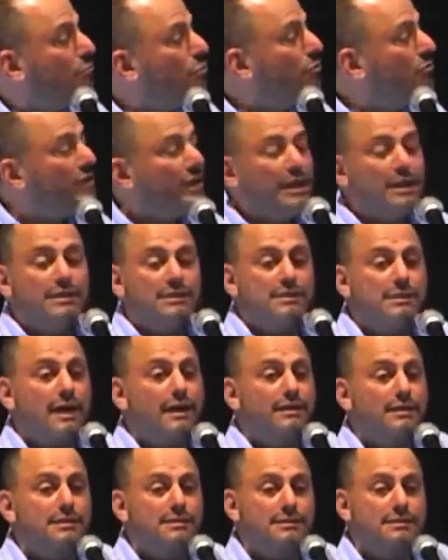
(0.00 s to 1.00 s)
moving
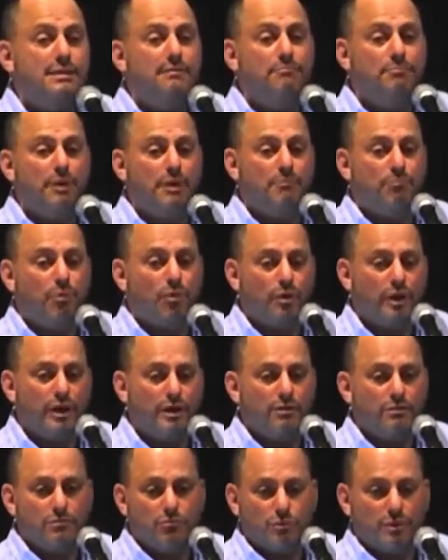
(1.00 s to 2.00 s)
inside a simple
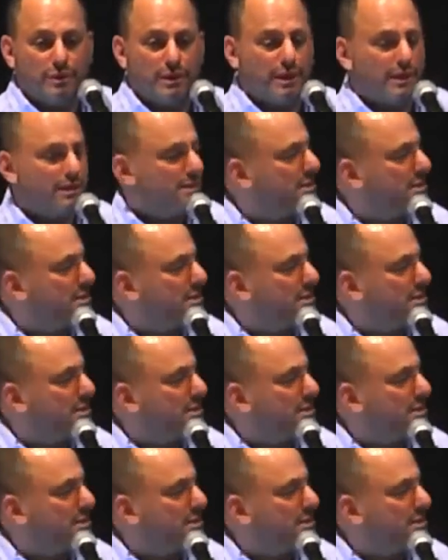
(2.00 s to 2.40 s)
polygon with n